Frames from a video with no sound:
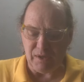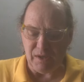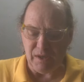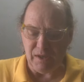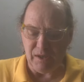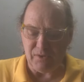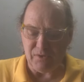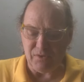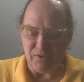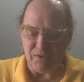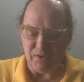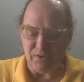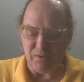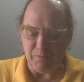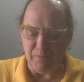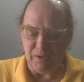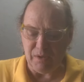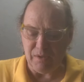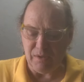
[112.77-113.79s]
He has
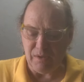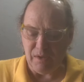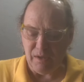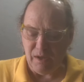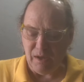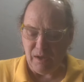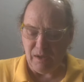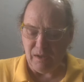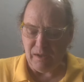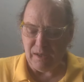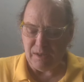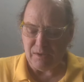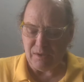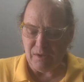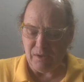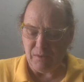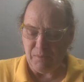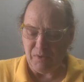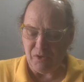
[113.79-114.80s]
just been elected
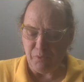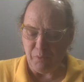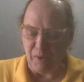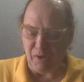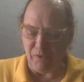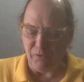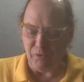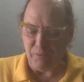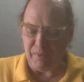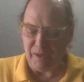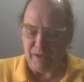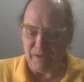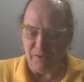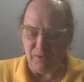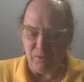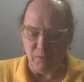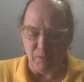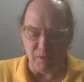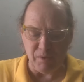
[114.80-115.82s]
the most powerful man in
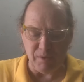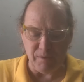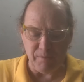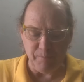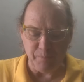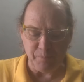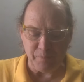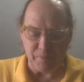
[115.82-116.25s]
the world.